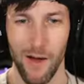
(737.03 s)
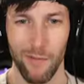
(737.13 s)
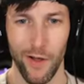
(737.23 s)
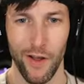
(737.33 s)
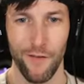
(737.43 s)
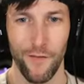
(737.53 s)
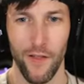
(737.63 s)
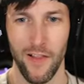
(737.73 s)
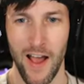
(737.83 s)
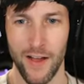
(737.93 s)
I'm looking for
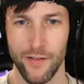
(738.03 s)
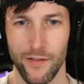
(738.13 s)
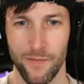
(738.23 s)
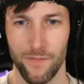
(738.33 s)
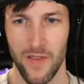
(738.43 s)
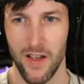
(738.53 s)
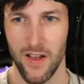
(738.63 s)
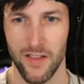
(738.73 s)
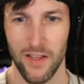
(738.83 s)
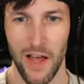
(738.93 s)
the last,
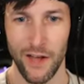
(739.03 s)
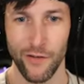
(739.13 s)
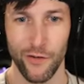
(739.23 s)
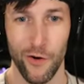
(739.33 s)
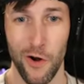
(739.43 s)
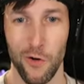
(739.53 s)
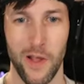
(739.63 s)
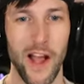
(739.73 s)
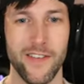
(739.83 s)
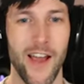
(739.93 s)
the last screw.
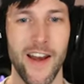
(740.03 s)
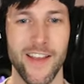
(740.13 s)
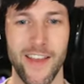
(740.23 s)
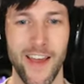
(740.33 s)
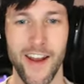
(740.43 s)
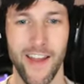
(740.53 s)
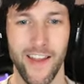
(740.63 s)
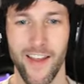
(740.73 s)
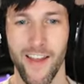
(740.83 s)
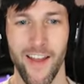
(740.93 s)
Guys, I didn't get it.